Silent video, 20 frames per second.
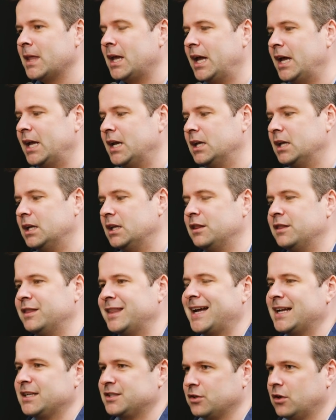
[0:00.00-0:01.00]
And
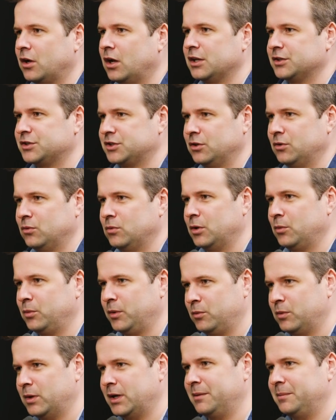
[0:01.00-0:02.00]
that's also what
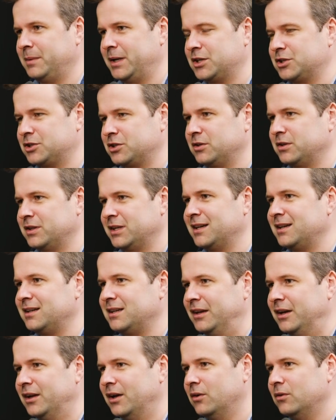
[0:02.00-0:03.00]
we want to make sure that,
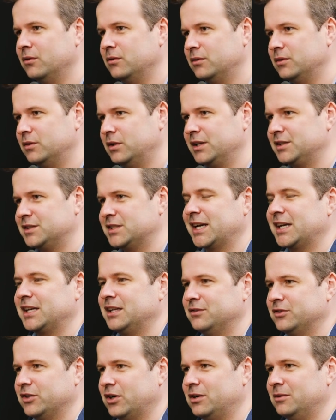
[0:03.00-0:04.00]
you know,
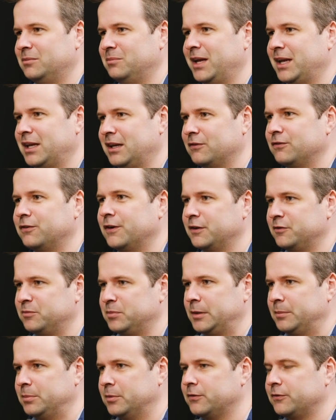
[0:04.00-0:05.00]
executives aren't making fun of
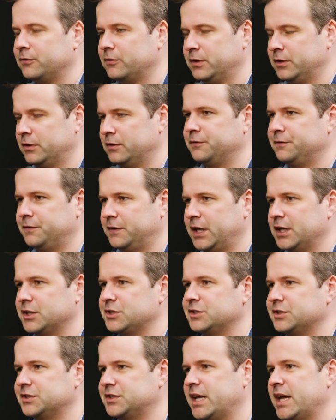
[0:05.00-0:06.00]
people for their
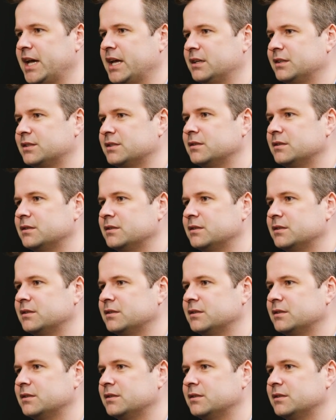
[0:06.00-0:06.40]
financial status.